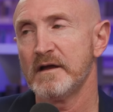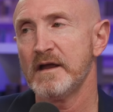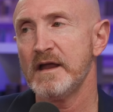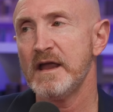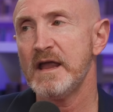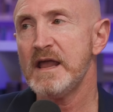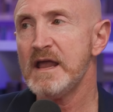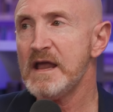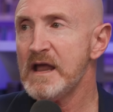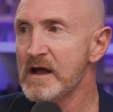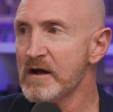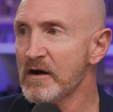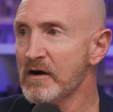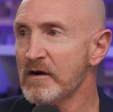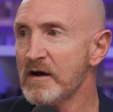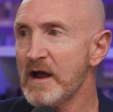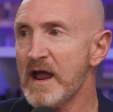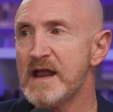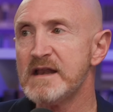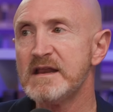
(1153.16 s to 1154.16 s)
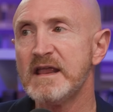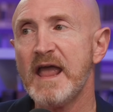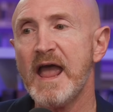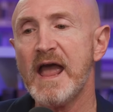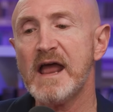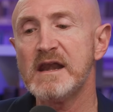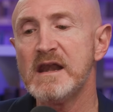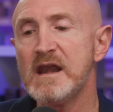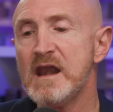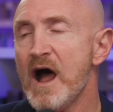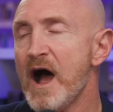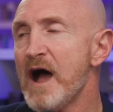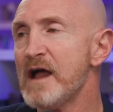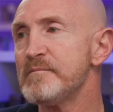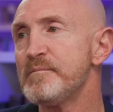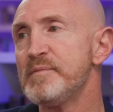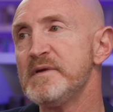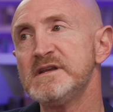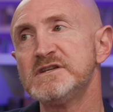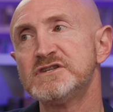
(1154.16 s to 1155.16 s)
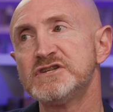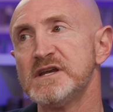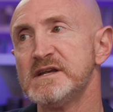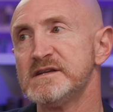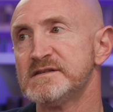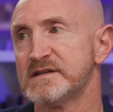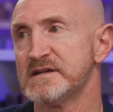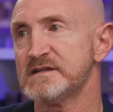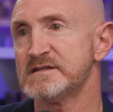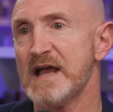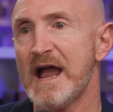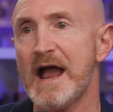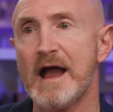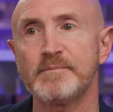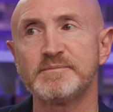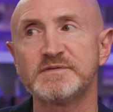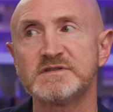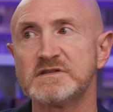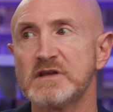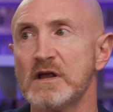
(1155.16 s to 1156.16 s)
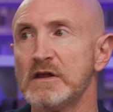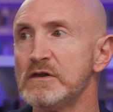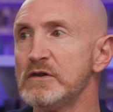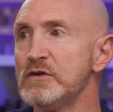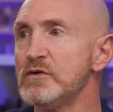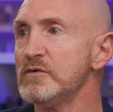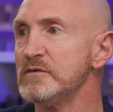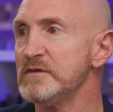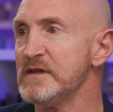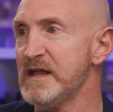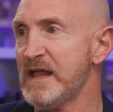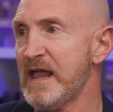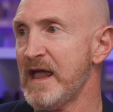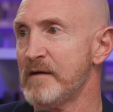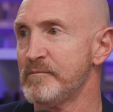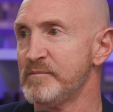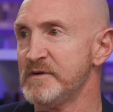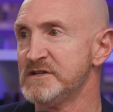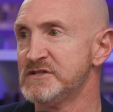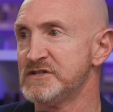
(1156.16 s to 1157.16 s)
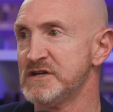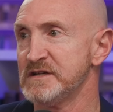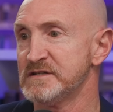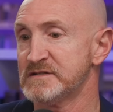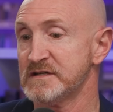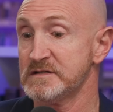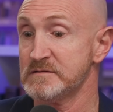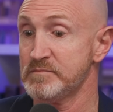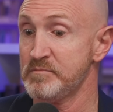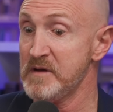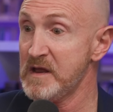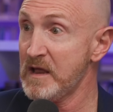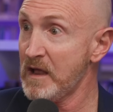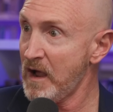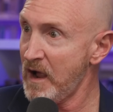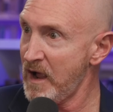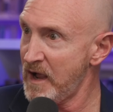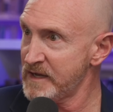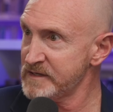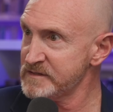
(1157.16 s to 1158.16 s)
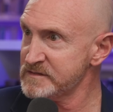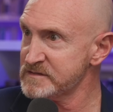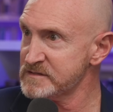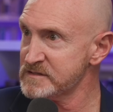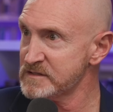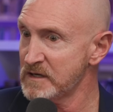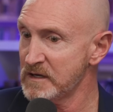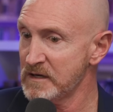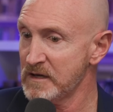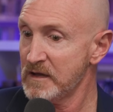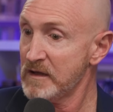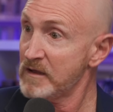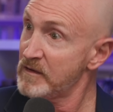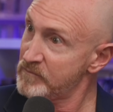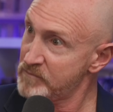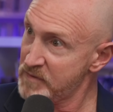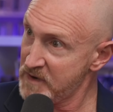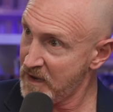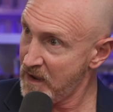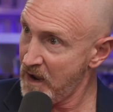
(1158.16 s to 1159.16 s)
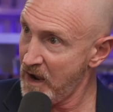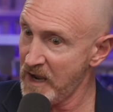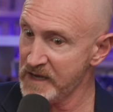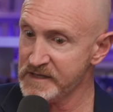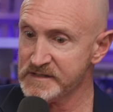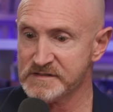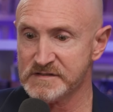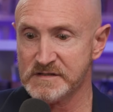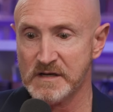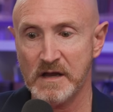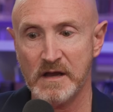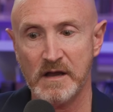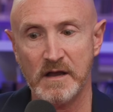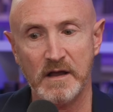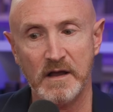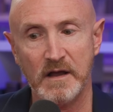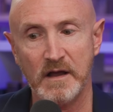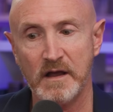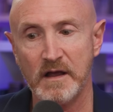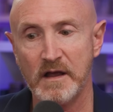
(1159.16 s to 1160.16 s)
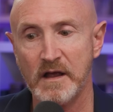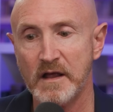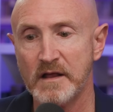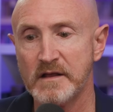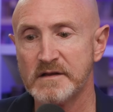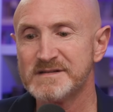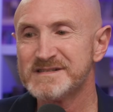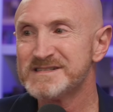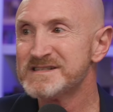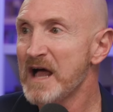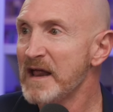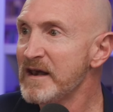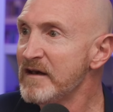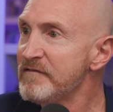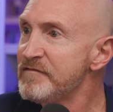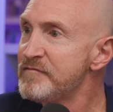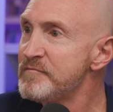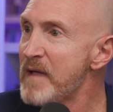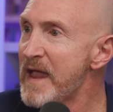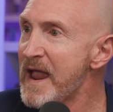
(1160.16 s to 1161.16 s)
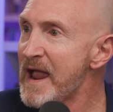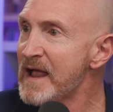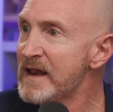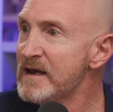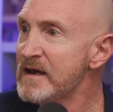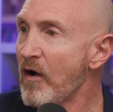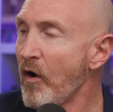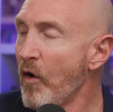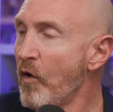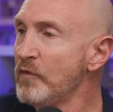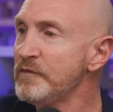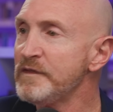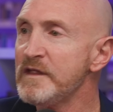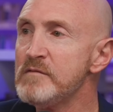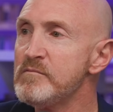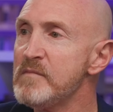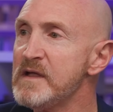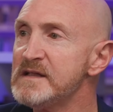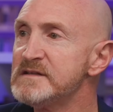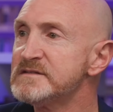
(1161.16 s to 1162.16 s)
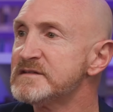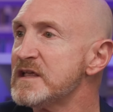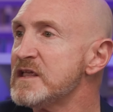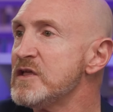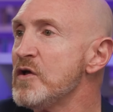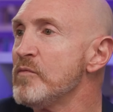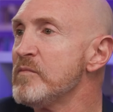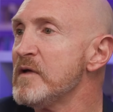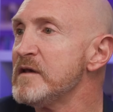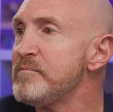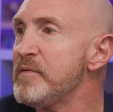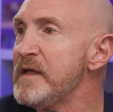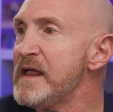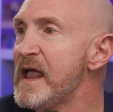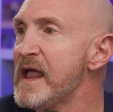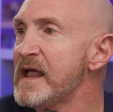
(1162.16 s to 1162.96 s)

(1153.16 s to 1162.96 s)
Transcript: here it cannot be Jesus, absolutely can't be Jesus, because son of man only means a human being.